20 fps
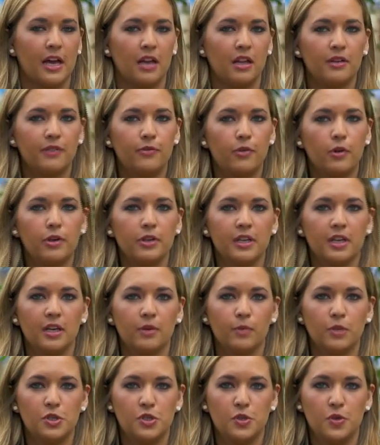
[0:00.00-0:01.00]
California,
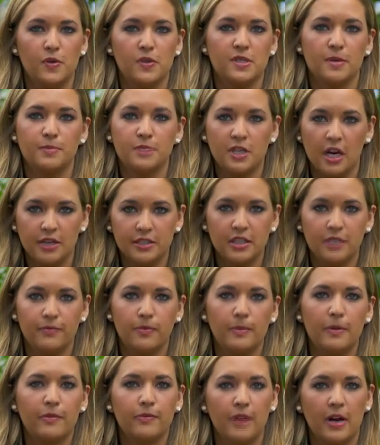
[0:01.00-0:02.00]
when she was abducted
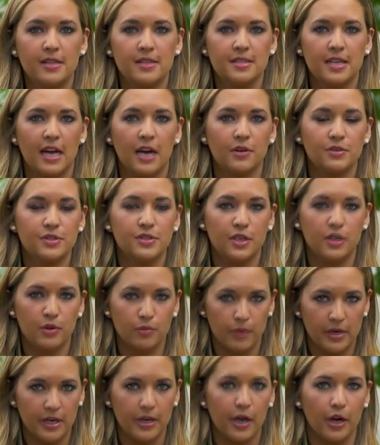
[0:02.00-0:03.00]
from a friend's house in
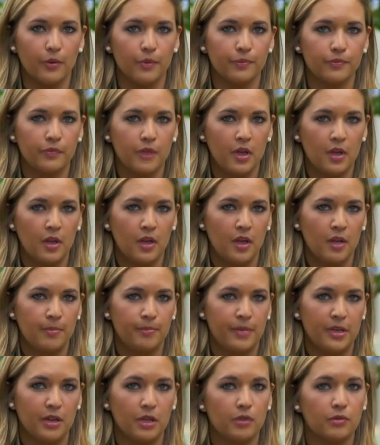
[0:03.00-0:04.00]
Reno.
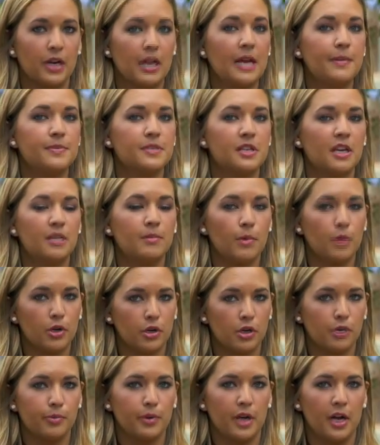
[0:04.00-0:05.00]
Bila raped and
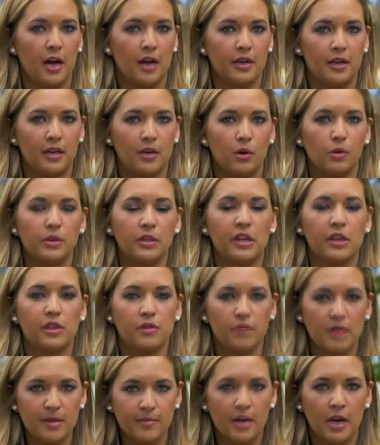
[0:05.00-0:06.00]
murdered Brianna only
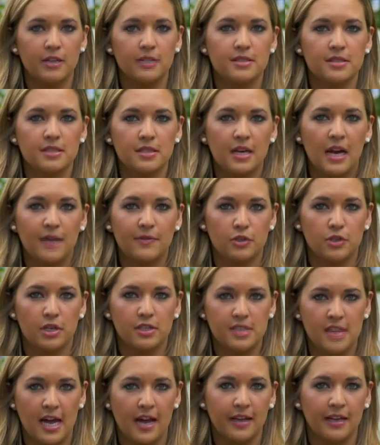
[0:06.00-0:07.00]
3 months after
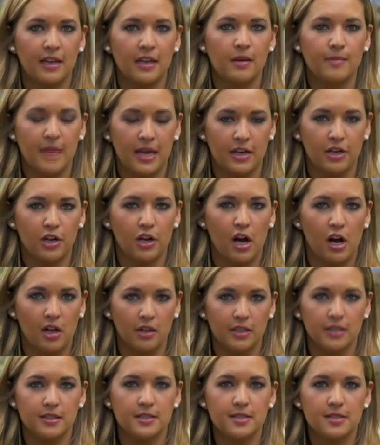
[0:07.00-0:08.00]
attacking Amanda
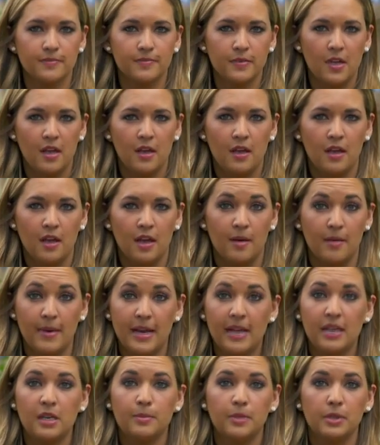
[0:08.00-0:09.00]
Collins.
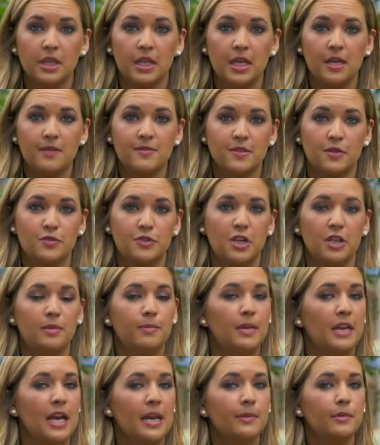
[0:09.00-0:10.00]
Amanda believes if she had
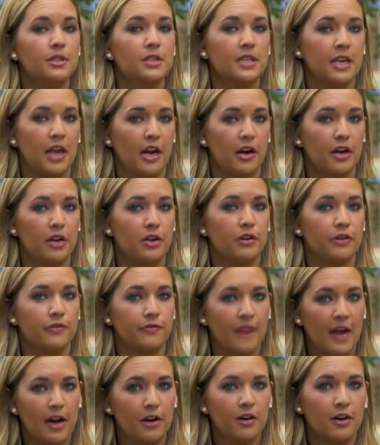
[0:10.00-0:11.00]
been able to carry her
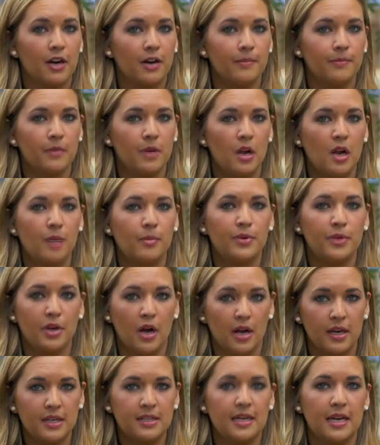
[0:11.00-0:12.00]
firearm,
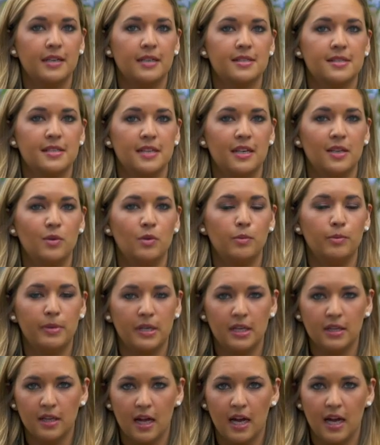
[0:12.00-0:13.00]
Brianna Dennison would
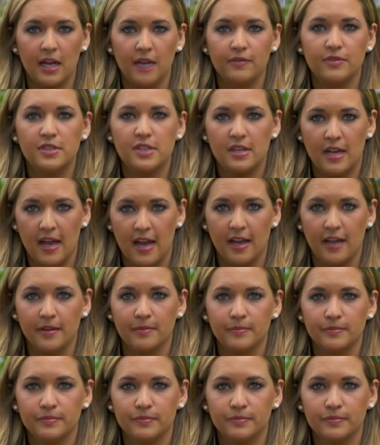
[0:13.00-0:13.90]
be alive today.